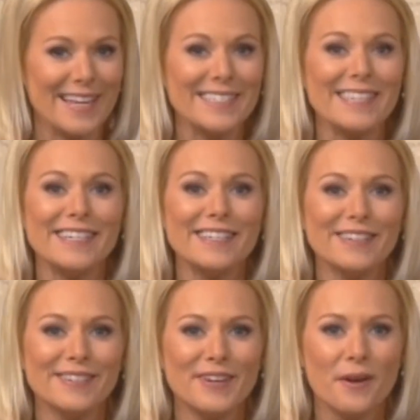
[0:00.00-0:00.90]

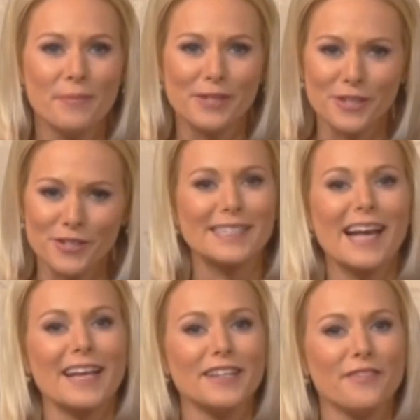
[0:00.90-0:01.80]
Indeed, Mr.
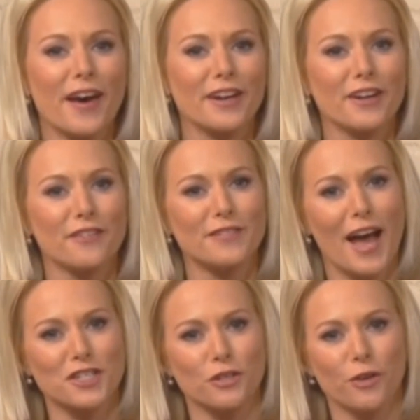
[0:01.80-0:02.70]
Executive Editor of
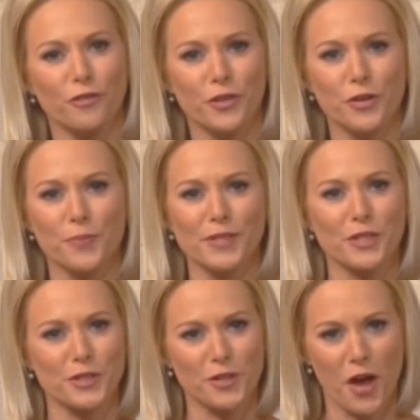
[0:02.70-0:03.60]
National Review,
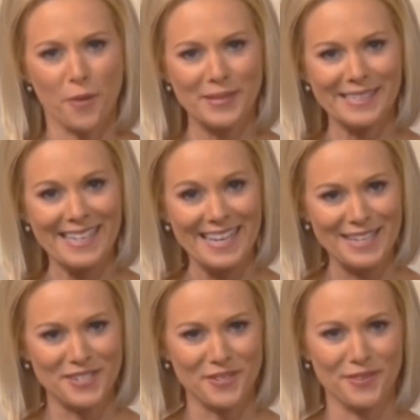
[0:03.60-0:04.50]
Mr. Salam is
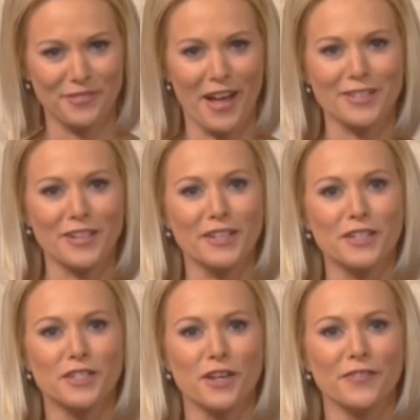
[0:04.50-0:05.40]
keen to reflect on
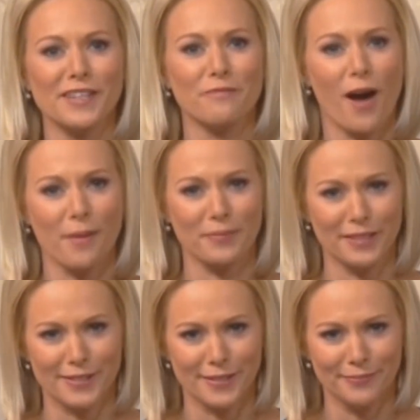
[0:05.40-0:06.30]
conservative
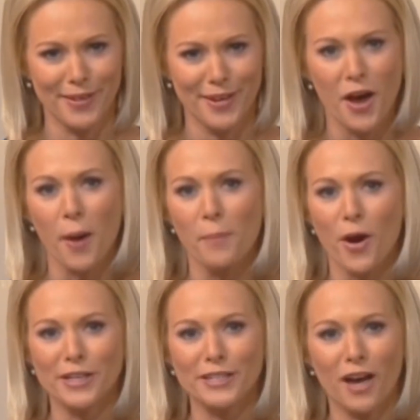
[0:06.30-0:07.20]
populism, a
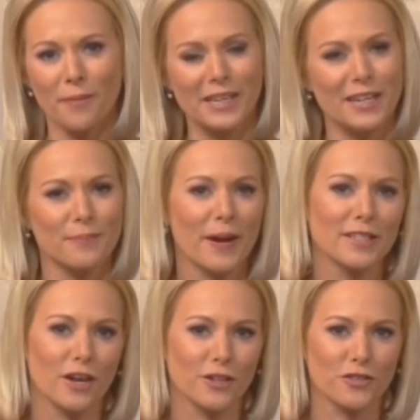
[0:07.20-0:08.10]
party dominated by
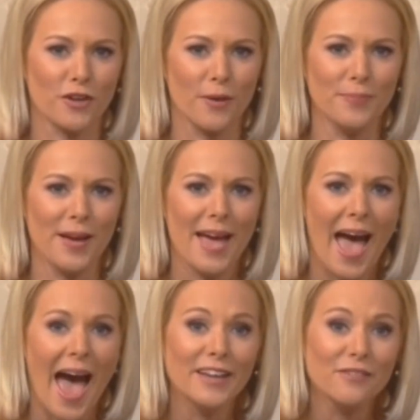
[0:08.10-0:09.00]
Donald Trump
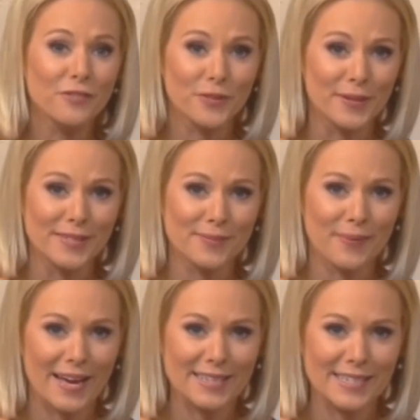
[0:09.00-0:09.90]
and influenced
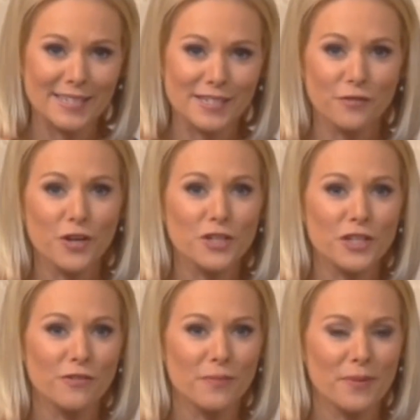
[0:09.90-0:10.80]
by ideas
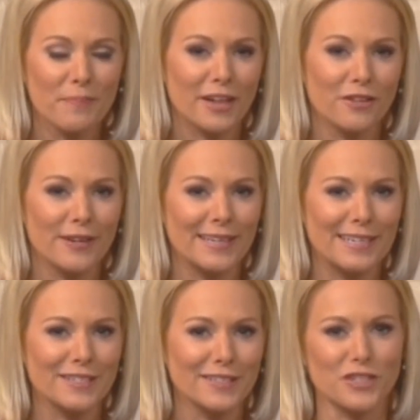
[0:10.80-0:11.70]
diverging from the pedigree and
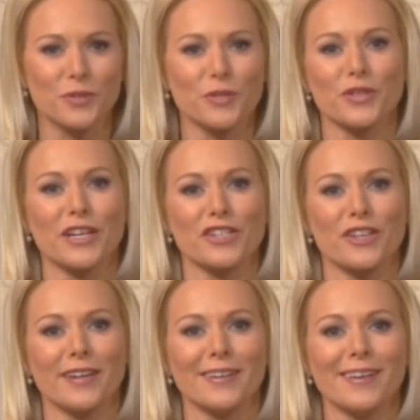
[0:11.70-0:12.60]
intellectual
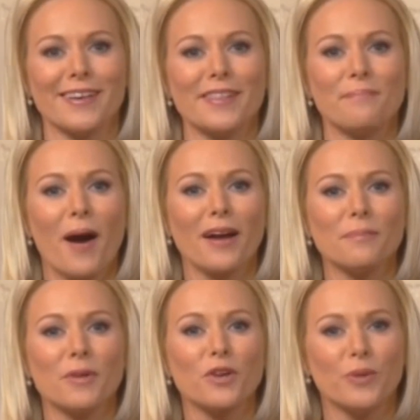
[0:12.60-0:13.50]
tradition that
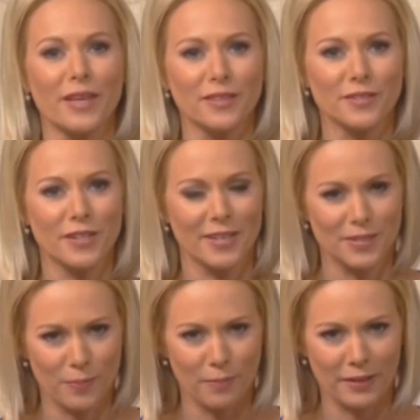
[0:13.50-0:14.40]
Buckley bequeathed to
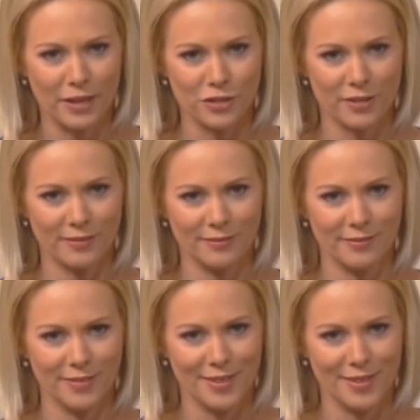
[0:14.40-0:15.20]
his publication.